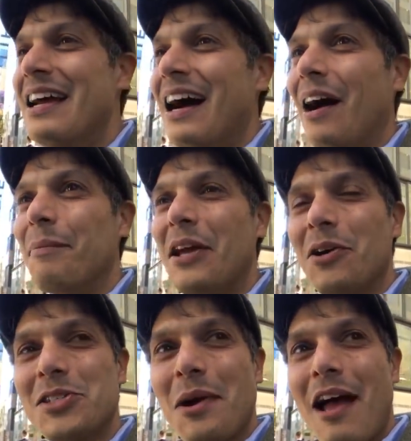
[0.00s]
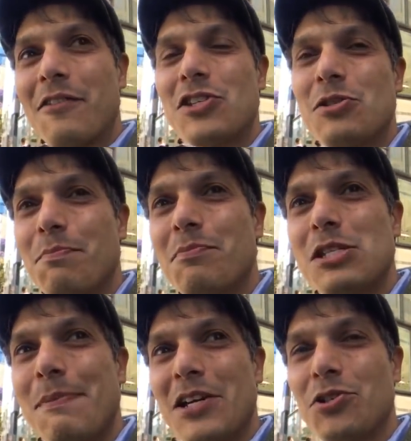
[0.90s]
Um, they also have
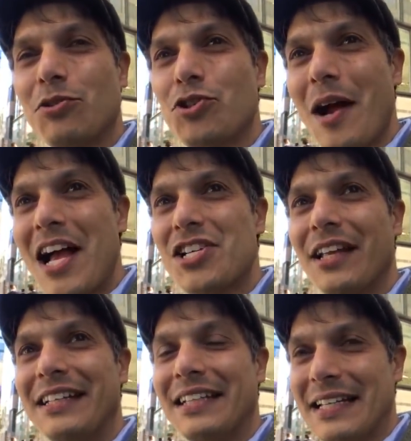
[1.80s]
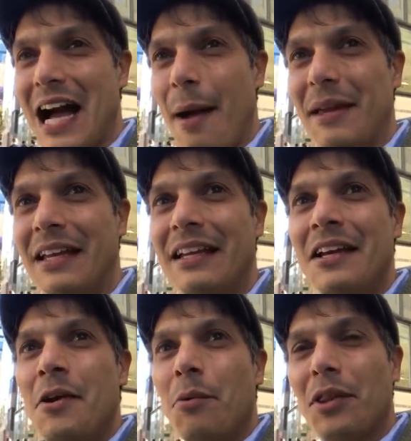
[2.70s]
special trash like tatami,
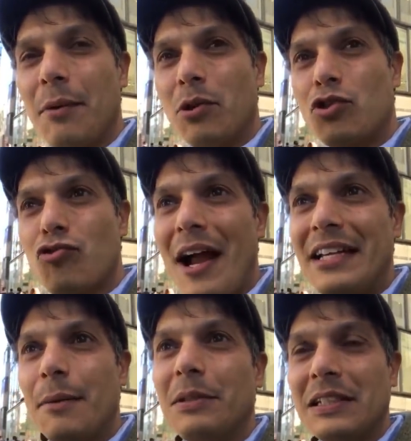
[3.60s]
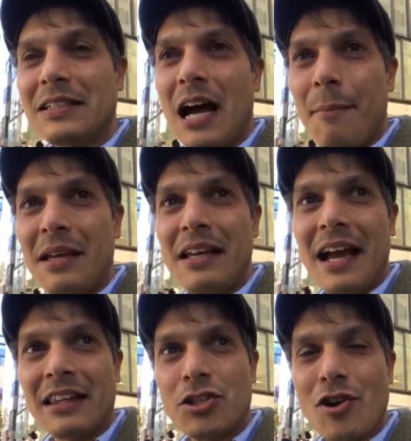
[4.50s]
where they will grind up the tatami
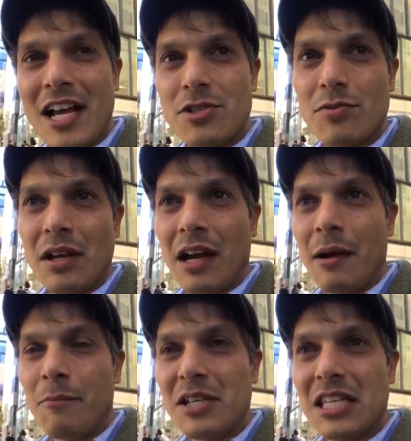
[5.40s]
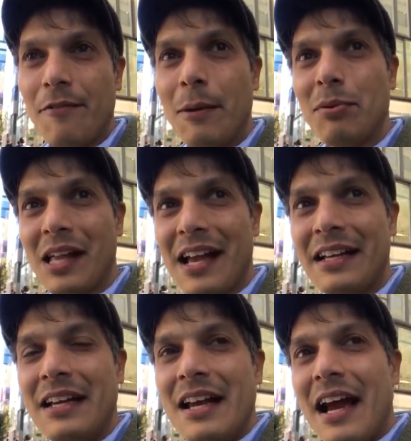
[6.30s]
at the trash um, receiving plant
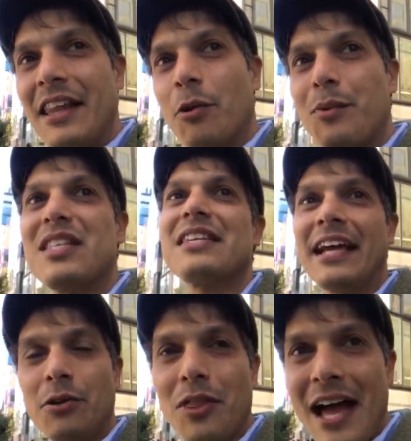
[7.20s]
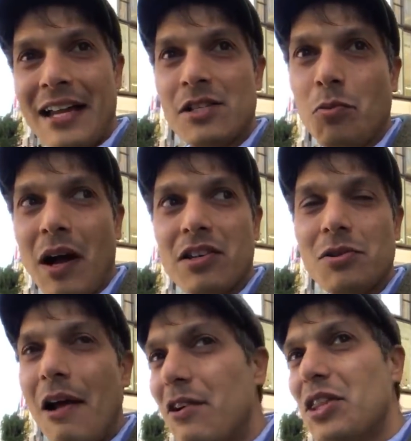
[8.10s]
and they'll recycle that as well.
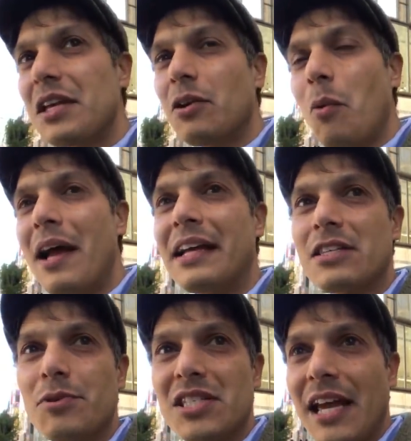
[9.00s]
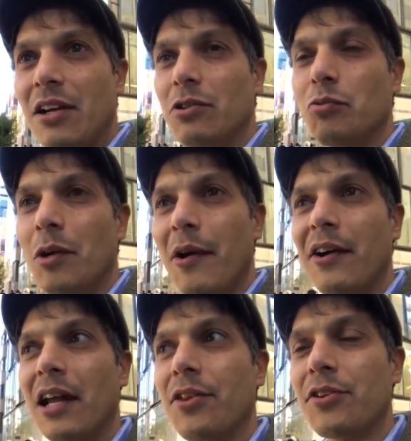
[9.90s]
So everything in a way gets recycled one way or
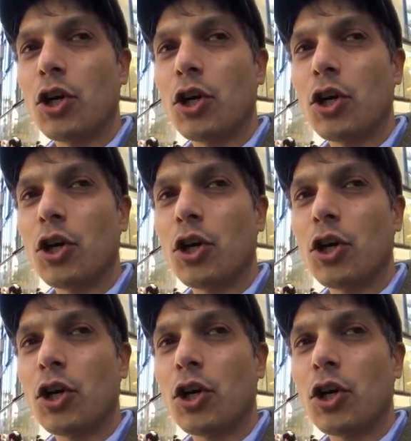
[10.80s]
another.